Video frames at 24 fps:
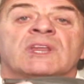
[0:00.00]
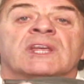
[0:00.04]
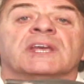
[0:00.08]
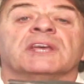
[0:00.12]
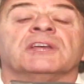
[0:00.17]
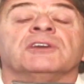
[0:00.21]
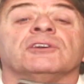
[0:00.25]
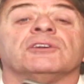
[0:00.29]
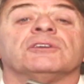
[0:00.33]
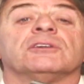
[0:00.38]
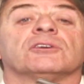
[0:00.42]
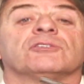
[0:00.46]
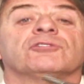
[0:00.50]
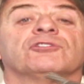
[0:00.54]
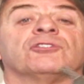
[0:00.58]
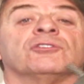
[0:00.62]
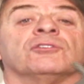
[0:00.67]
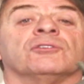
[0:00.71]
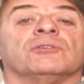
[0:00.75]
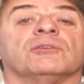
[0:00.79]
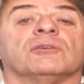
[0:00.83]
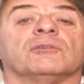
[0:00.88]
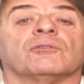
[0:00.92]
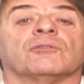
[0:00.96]
In
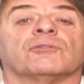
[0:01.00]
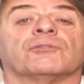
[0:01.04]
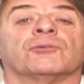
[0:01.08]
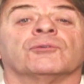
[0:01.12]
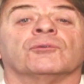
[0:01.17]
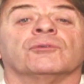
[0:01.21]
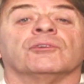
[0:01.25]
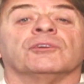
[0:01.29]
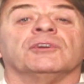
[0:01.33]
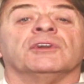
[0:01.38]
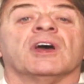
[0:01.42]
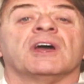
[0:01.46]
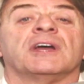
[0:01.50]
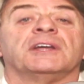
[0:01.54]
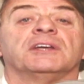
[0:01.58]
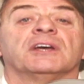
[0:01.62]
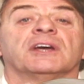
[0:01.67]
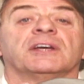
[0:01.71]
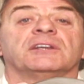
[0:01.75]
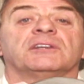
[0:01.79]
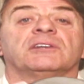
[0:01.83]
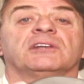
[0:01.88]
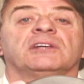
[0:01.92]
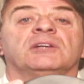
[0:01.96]
addition, through the
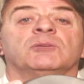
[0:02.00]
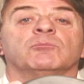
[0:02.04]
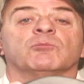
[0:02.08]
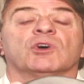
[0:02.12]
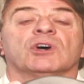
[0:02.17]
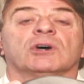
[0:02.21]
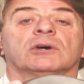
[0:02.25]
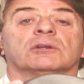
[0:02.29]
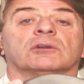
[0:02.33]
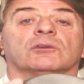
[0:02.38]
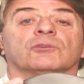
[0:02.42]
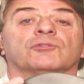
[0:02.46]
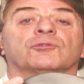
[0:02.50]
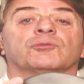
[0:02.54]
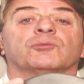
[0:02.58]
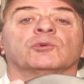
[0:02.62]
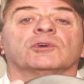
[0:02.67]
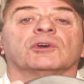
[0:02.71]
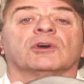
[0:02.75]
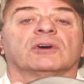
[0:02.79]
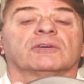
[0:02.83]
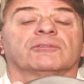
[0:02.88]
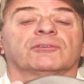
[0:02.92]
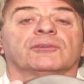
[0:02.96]
919 models,
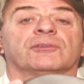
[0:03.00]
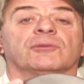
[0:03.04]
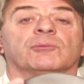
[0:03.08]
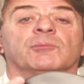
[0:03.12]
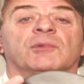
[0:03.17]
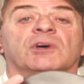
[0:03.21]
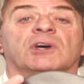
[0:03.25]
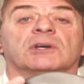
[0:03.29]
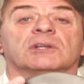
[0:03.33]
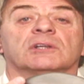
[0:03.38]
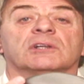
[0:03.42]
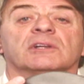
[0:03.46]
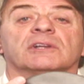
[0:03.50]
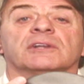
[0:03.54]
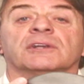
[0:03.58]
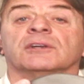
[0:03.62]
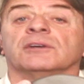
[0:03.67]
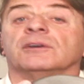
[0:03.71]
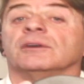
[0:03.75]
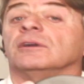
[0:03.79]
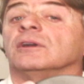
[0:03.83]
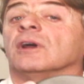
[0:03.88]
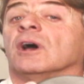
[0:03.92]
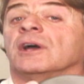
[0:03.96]
we offer the model
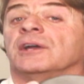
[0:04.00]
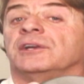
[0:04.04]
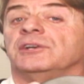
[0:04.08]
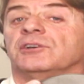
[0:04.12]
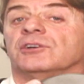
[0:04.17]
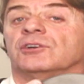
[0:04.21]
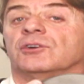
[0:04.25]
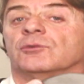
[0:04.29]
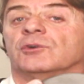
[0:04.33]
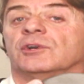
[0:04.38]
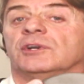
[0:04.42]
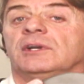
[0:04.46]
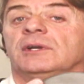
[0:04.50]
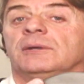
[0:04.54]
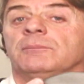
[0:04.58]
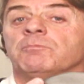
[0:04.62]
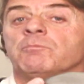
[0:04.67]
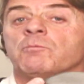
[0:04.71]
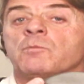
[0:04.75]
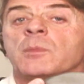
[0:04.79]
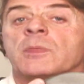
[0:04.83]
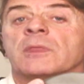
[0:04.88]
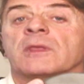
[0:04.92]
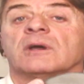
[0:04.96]
in 9-degree,
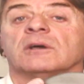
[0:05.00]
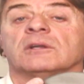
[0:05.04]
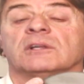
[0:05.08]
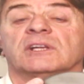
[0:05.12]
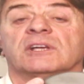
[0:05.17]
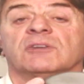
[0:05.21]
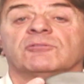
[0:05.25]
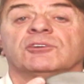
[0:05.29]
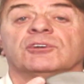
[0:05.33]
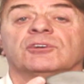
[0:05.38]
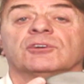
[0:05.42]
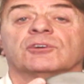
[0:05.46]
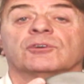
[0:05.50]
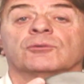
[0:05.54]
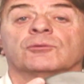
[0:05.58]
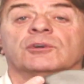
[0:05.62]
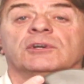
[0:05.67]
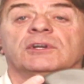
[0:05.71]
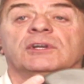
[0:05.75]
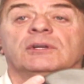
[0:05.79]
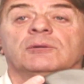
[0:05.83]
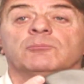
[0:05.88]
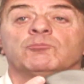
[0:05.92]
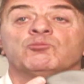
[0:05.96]

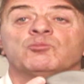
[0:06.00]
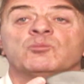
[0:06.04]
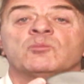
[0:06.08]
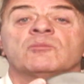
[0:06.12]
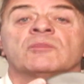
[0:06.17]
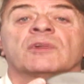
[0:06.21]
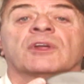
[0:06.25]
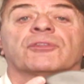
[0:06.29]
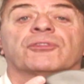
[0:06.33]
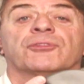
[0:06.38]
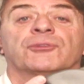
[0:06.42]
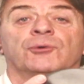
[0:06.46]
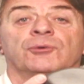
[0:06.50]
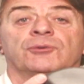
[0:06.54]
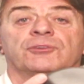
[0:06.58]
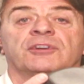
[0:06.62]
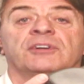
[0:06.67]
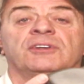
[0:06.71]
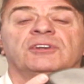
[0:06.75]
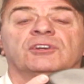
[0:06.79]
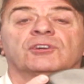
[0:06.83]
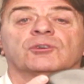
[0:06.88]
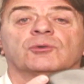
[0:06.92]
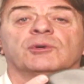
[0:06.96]
11-degree,
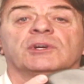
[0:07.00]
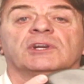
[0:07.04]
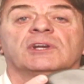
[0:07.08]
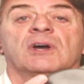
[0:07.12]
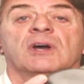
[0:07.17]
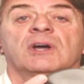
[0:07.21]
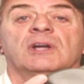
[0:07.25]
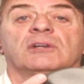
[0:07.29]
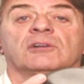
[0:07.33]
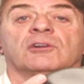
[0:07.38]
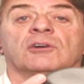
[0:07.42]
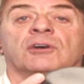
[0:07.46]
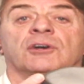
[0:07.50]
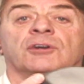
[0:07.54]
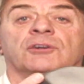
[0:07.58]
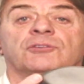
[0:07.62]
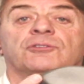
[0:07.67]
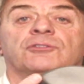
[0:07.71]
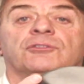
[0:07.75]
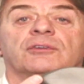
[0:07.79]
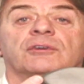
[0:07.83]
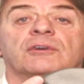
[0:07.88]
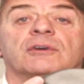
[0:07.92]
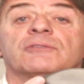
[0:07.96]
13-degree high
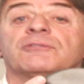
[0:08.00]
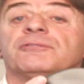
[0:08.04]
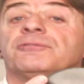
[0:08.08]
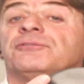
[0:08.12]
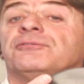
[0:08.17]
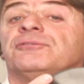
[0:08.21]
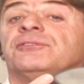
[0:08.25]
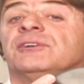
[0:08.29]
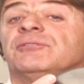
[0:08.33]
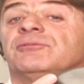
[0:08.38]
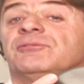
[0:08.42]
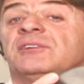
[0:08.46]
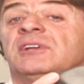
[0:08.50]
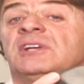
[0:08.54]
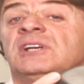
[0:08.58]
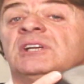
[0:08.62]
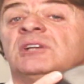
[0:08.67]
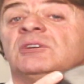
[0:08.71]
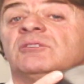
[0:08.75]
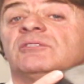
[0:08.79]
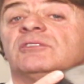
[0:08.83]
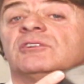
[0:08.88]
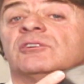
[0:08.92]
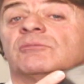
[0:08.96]
launch,
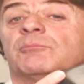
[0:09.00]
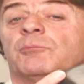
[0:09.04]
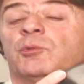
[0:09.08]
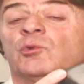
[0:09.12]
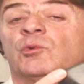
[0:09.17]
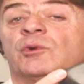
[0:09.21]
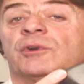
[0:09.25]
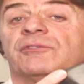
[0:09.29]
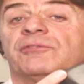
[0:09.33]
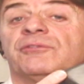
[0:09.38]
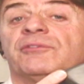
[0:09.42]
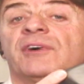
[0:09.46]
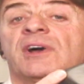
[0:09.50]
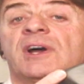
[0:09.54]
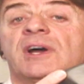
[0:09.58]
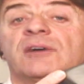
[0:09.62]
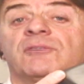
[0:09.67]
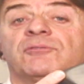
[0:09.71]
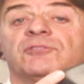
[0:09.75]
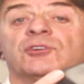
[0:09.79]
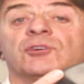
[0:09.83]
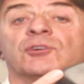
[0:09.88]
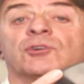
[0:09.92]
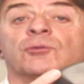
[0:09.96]

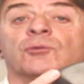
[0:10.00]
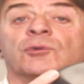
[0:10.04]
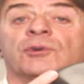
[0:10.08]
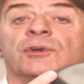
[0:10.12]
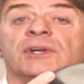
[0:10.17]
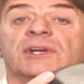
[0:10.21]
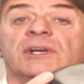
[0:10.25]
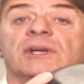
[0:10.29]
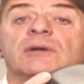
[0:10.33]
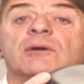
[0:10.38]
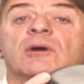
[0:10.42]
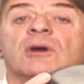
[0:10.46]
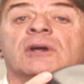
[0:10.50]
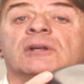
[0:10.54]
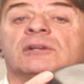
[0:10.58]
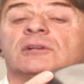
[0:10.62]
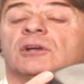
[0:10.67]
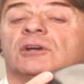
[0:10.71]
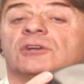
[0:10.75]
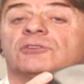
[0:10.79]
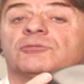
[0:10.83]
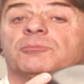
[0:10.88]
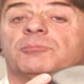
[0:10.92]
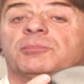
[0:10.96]
15.5-degree high
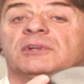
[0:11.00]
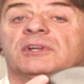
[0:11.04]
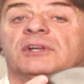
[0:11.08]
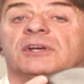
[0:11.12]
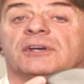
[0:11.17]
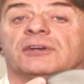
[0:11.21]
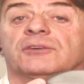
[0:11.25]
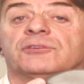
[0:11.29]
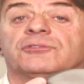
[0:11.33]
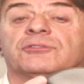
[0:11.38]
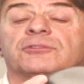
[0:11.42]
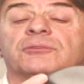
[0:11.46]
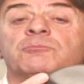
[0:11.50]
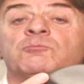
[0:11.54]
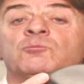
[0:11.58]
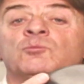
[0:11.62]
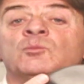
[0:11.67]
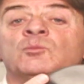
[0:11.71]
launch plus,